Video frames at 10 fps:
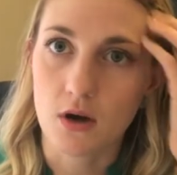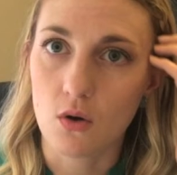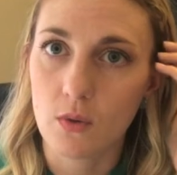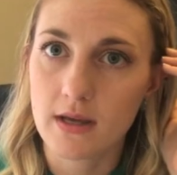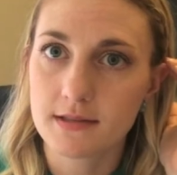
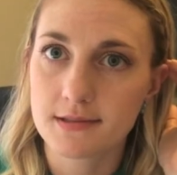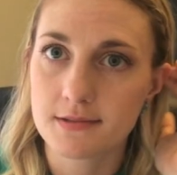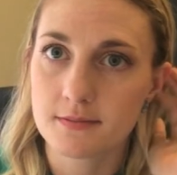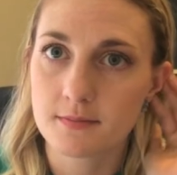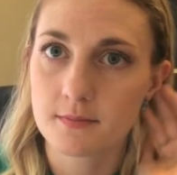
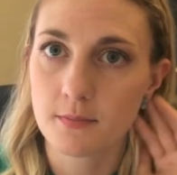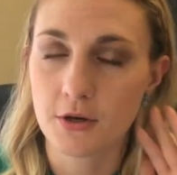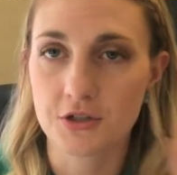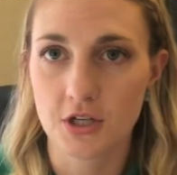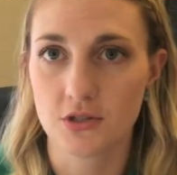always
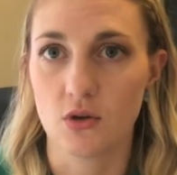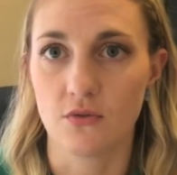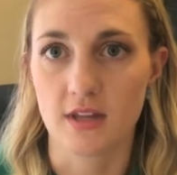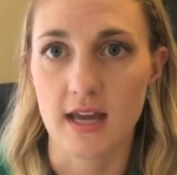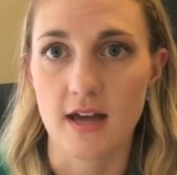push us
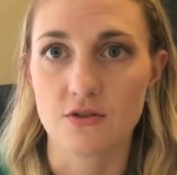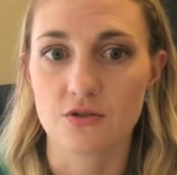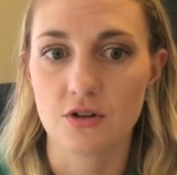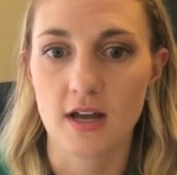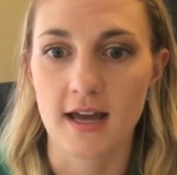over the edge.